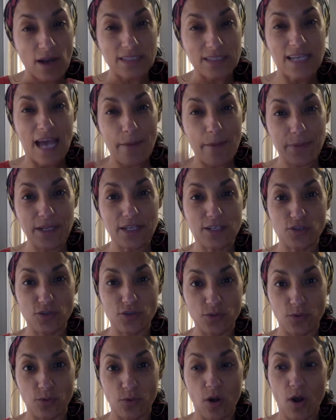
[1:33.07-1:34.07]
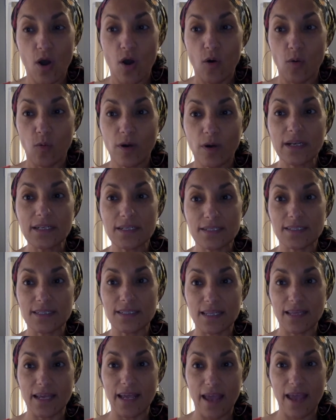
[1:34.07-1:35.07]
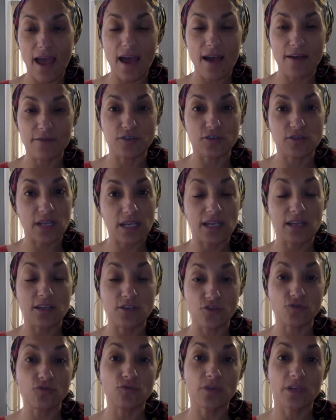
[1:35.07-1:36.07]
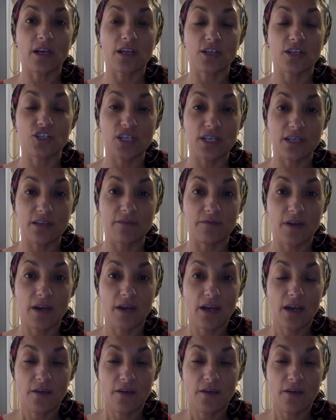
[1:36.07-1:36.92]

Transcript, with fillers: tap into what it is that they have so they can truly achieve